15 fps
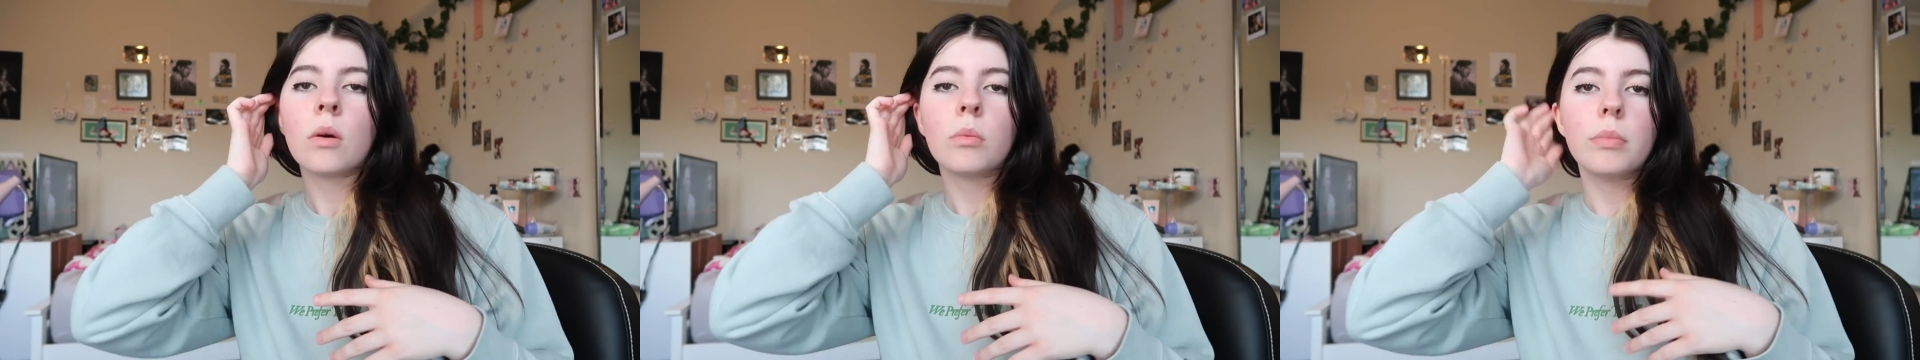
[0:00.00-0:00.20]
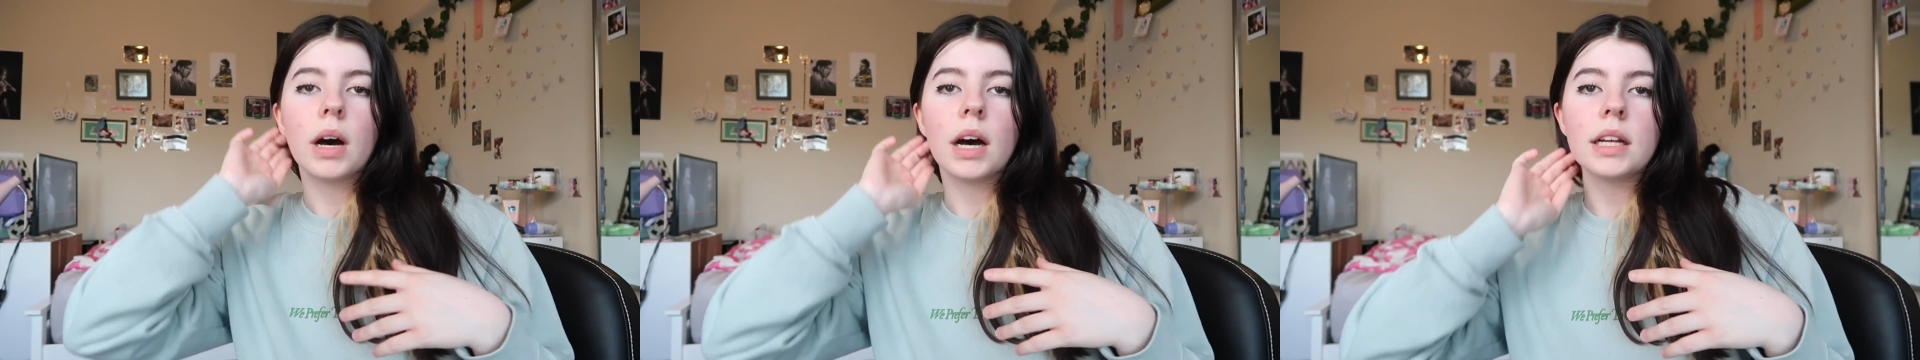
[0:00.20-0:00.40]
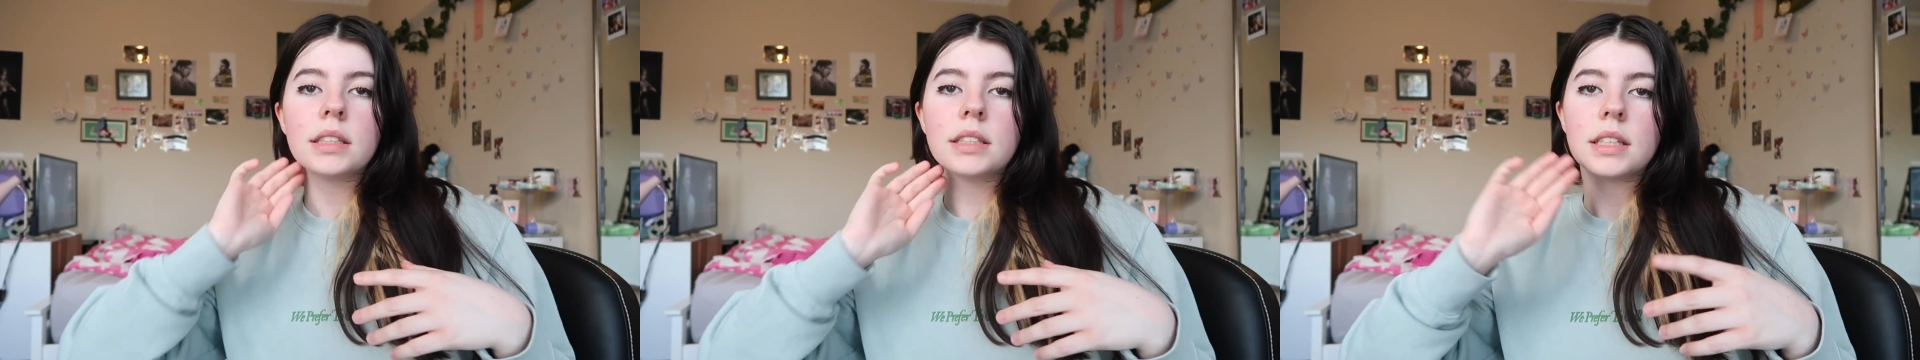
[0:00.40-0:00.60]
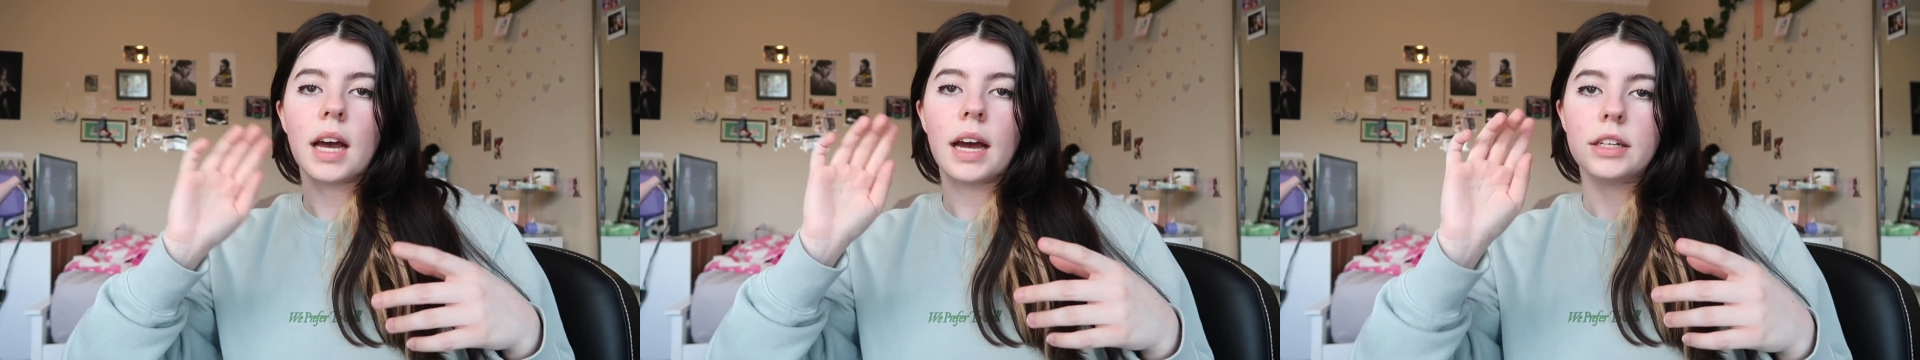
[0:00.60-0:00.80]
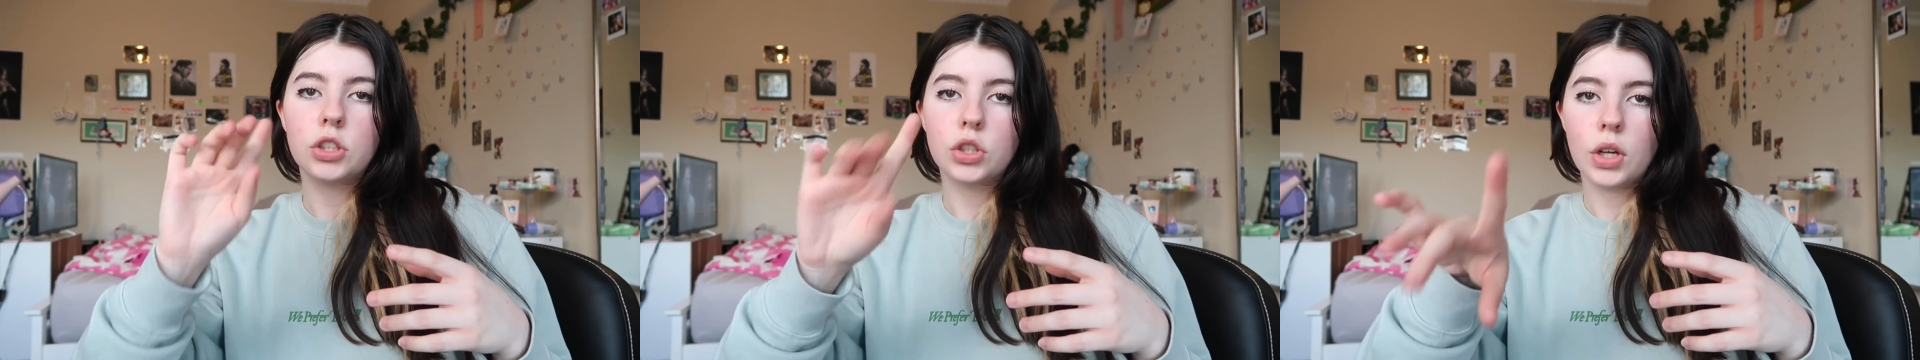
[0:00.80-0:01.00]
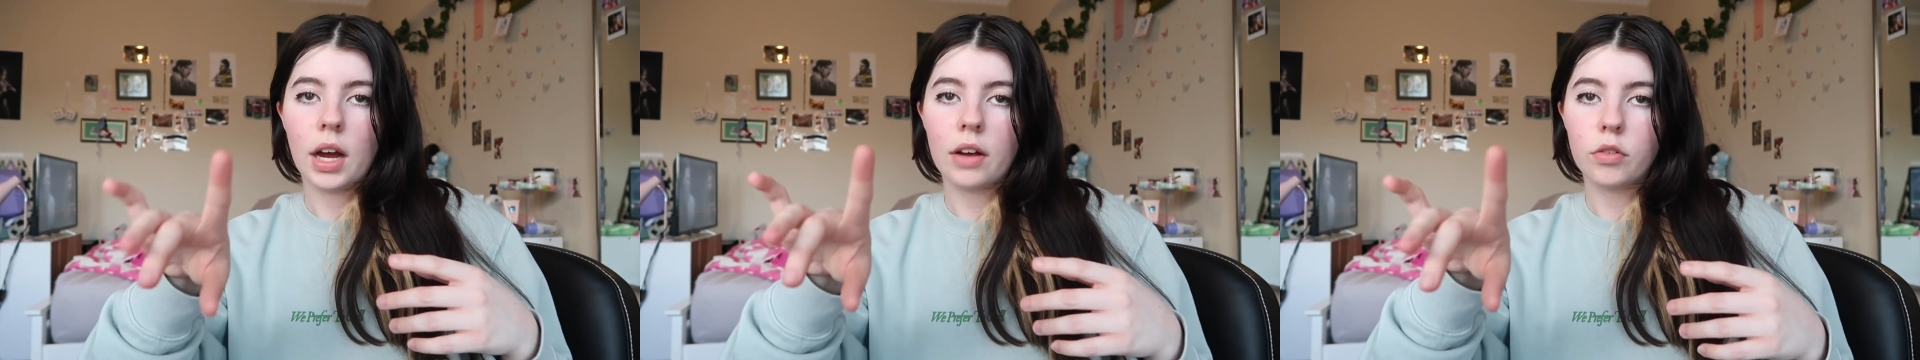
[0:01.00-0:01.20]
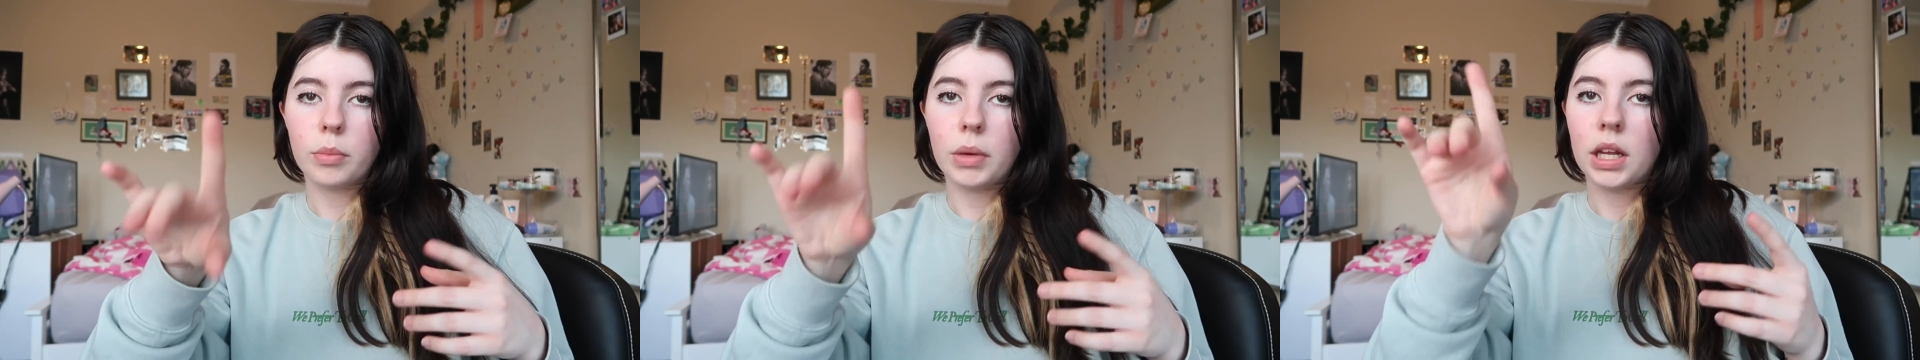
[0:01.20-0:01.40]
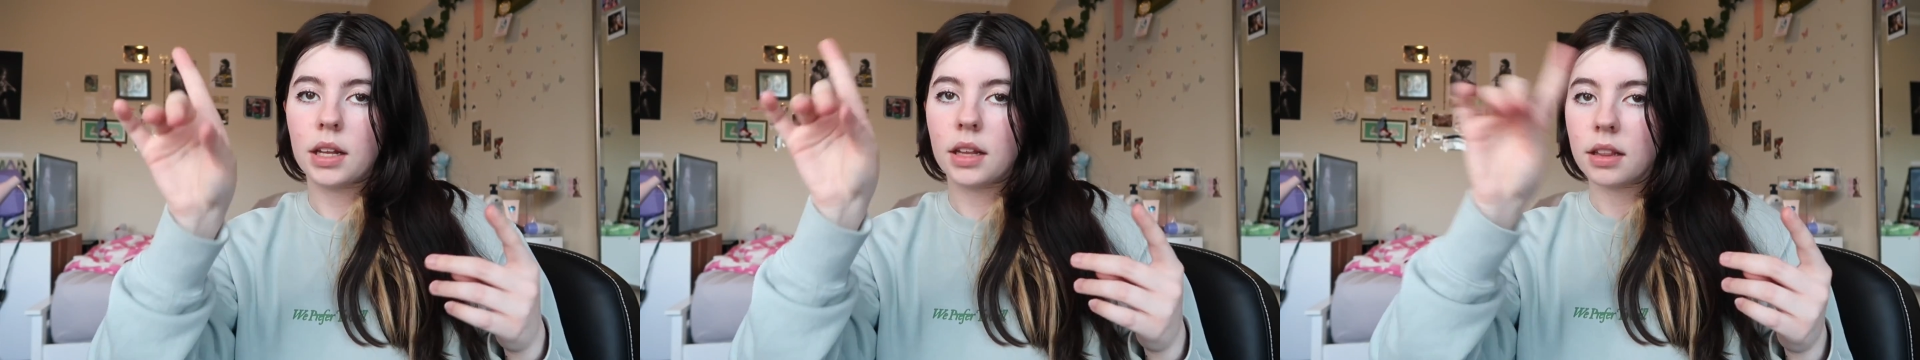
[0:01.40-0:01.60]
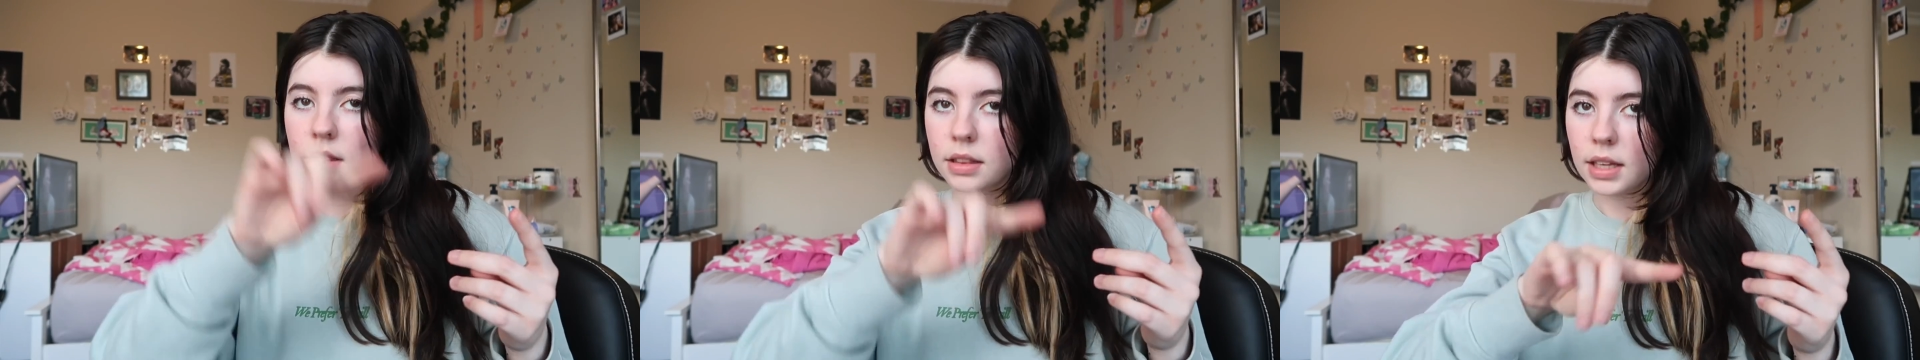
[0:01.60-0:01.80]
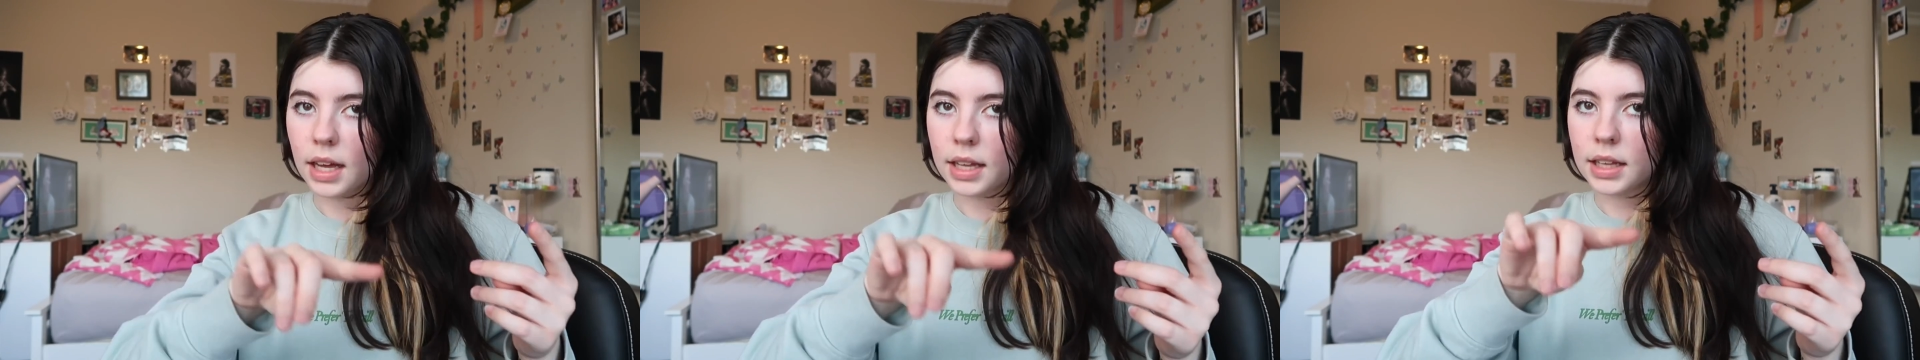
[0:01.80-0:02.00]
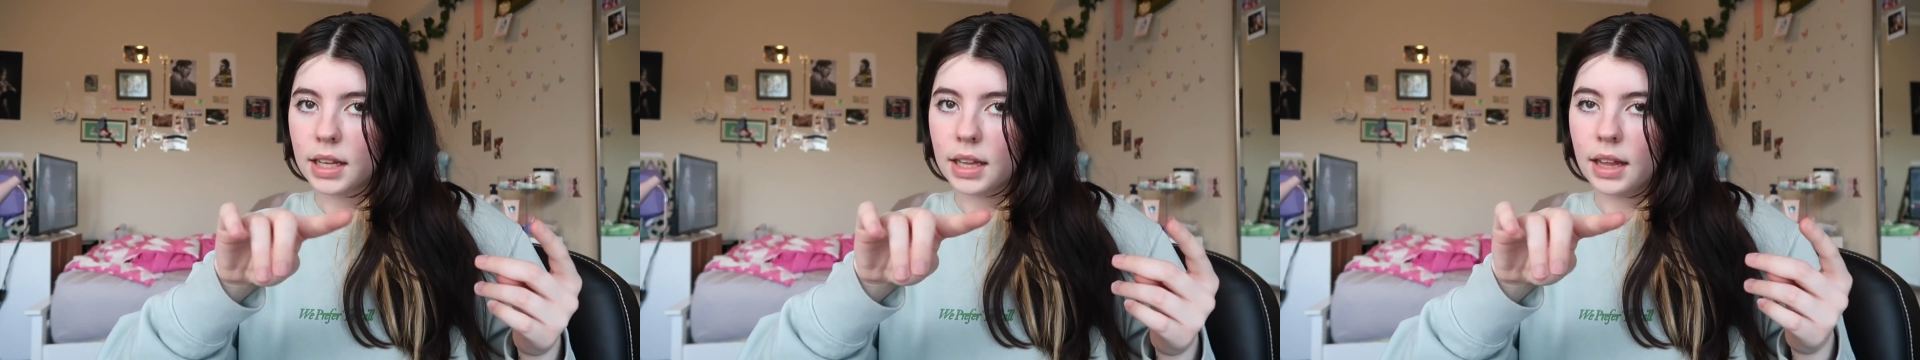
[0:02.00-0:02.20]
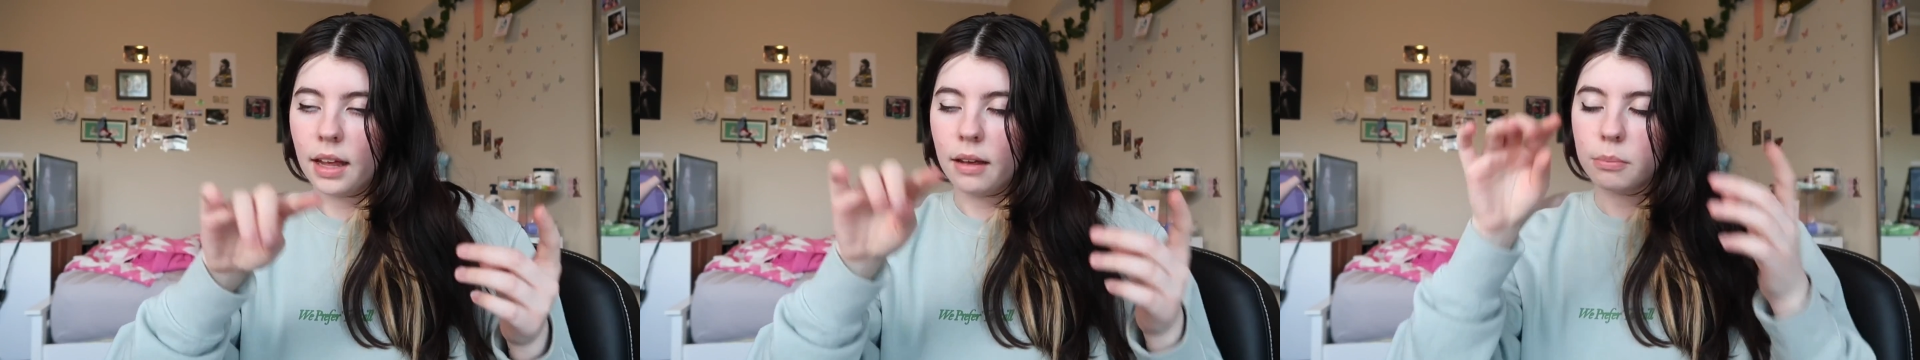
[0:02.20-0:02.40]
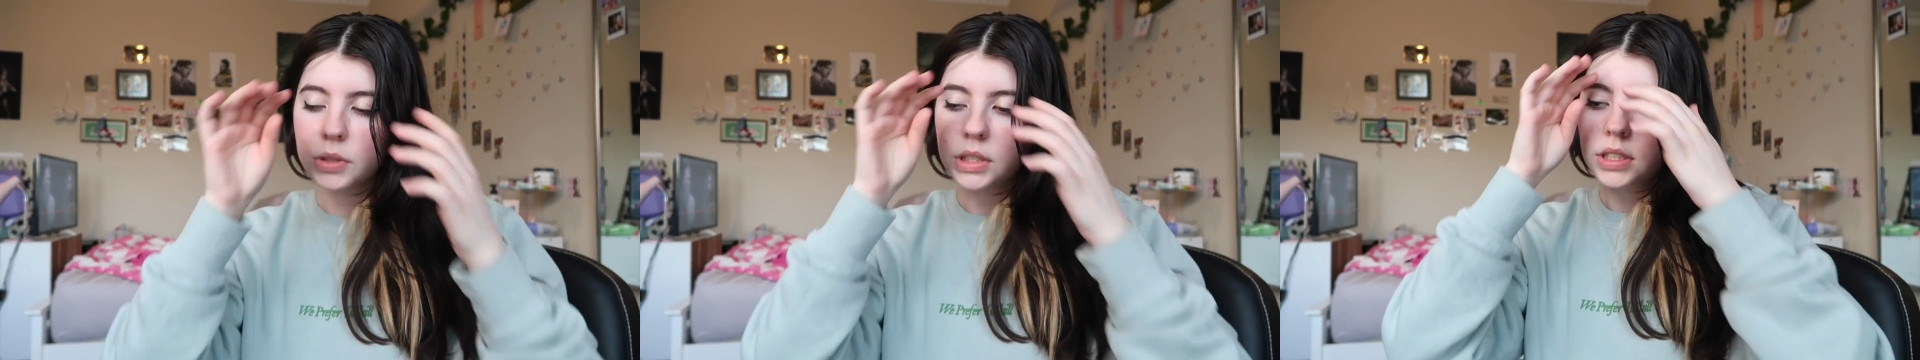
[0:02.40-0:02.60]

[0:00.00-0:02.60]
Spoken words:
but I do have them in the other clips,